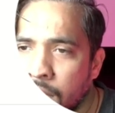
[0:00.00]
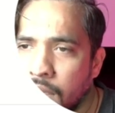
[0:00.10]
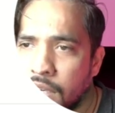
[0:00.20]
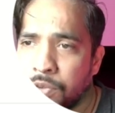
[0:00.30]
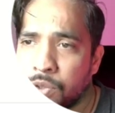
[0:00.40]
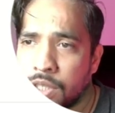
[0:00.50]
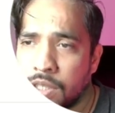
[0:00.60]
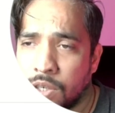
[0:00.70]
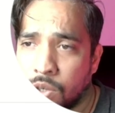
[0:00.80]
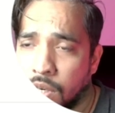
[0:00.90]
And if you see the
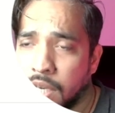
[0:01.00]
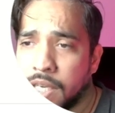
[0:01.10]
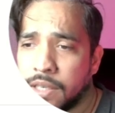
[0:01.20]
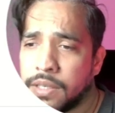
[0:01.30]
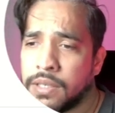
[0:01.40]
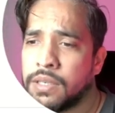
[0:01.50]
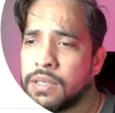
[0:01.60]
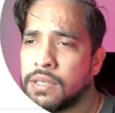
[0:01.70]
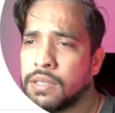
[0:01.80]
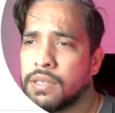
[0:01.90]
raw error,
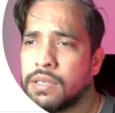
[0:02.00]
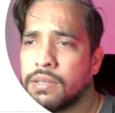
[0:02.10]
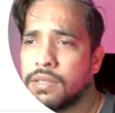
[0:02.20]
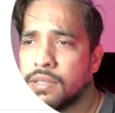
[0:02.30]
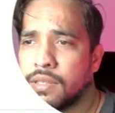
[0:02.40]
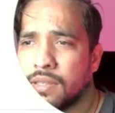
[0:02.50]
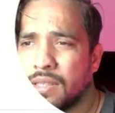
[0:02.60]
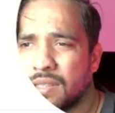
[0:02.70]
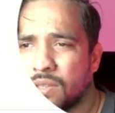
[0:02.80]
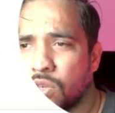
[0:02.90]
it
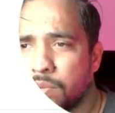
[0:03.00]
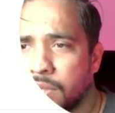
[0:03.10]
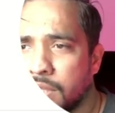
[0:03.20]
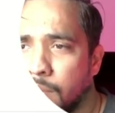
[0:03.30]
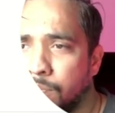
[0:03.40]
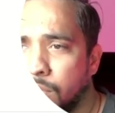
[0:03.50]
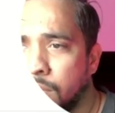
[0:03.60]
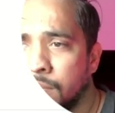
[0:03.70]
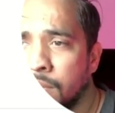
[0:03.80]
is not much helpful.